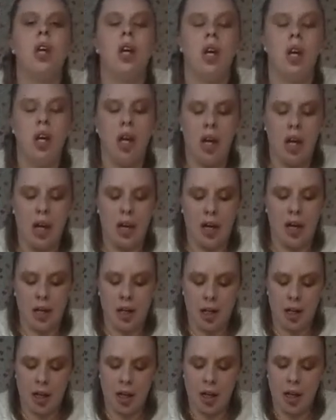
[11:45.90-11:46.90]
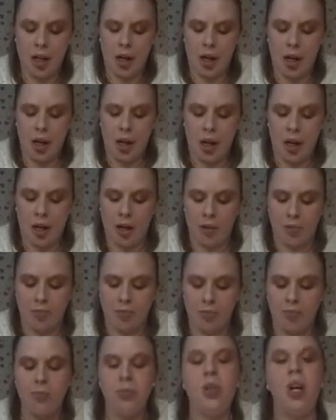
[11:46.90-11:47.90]
and I
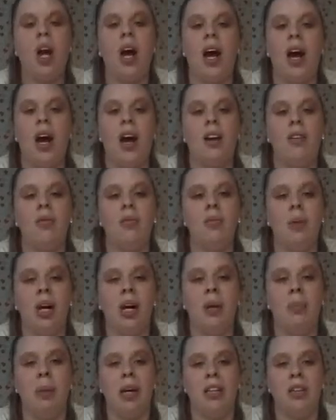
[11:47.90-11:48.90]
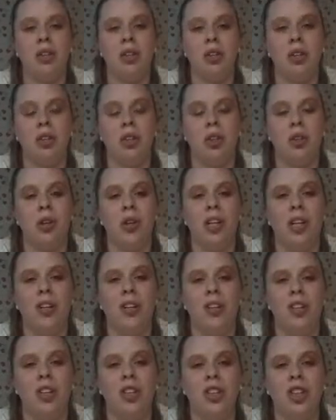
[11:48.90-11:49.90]
have my bachelor's degree in
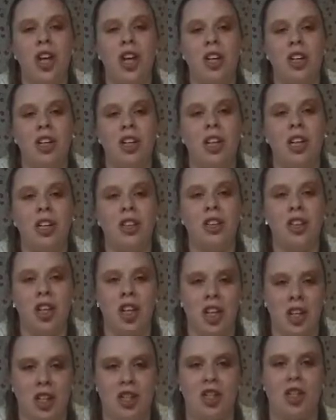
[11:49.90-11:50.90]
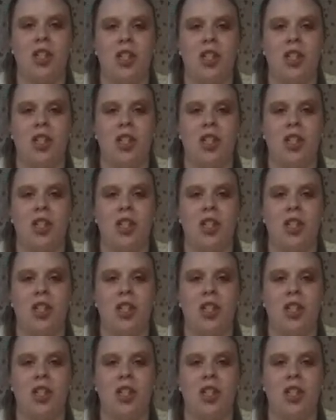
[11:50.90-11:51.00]
early childhood education.